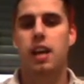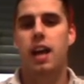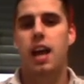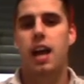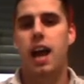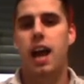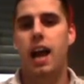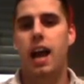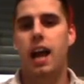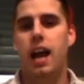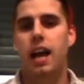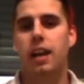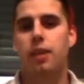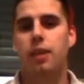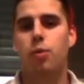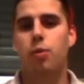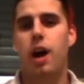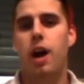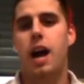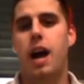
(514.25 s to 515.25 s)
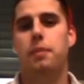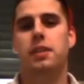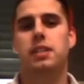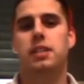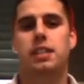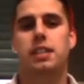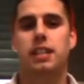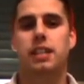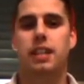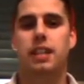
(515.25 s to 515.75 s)
And what
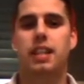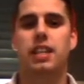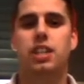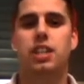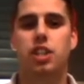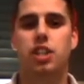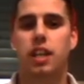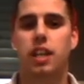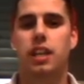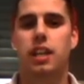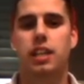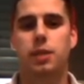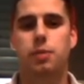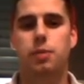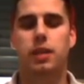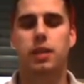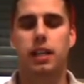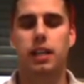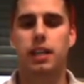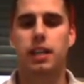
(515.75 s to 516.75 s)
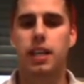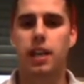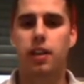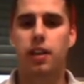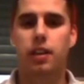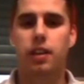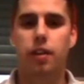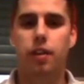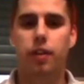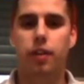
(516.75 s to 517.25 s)
happens in this year, this particular year
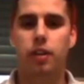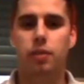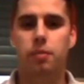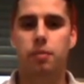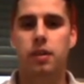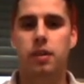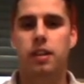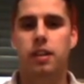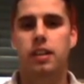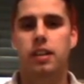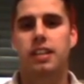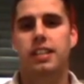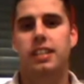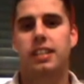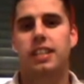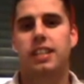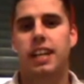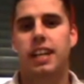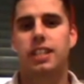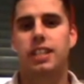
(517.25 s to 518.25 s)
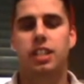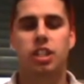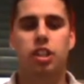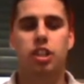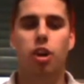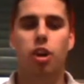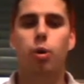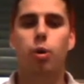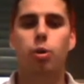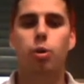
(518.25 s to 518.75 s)
in the film, it doesn't
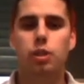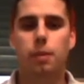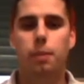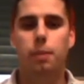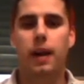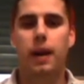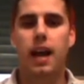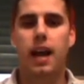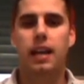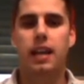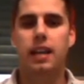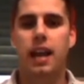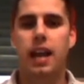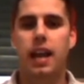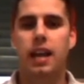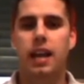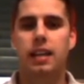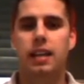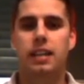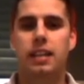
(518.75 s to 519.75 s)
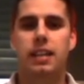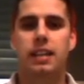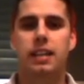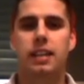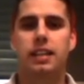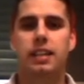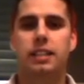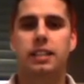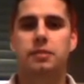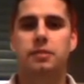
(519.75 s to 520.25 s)
go all to plan,
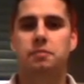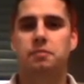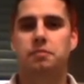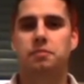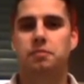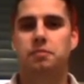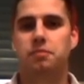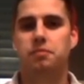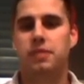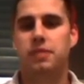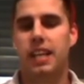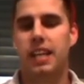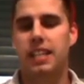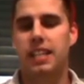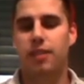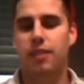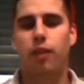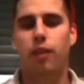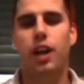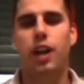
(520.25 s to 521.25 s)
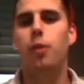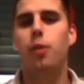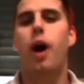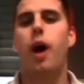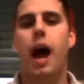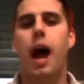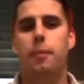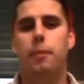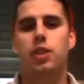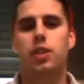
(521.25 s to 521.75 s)
and it's funny what
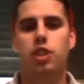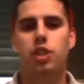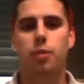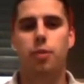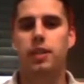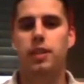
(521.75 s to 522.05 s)
happens to him. It's